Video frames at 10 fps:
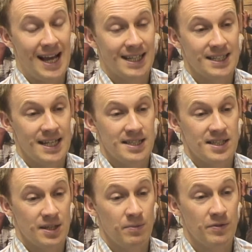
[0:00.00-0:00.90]
access to
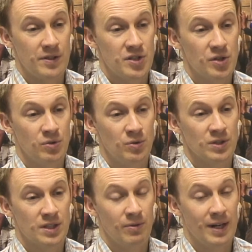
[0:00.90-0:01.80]
some of the
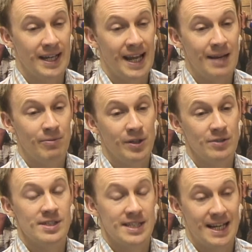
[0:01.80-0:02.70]
tools that will enable you
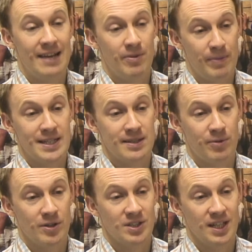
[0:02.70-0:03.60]
to deliver better
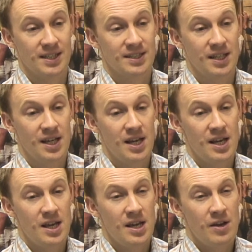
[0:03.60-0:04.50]
projects.
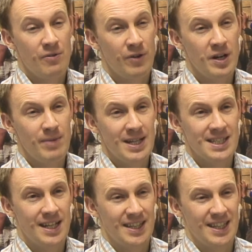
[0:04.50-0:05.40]

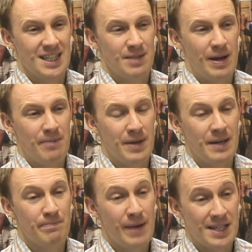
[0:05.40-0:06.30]
Fundamentally, I think that's about
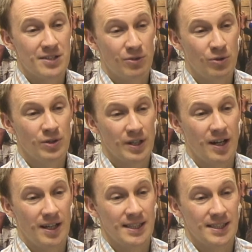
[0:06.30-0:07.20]
being better
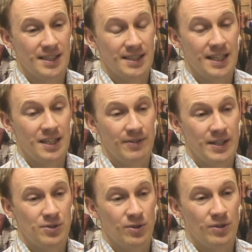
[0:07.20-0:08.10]
organised as an
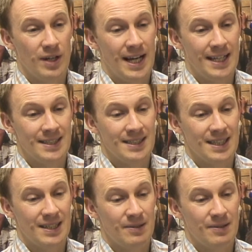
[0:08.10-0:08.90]
individual and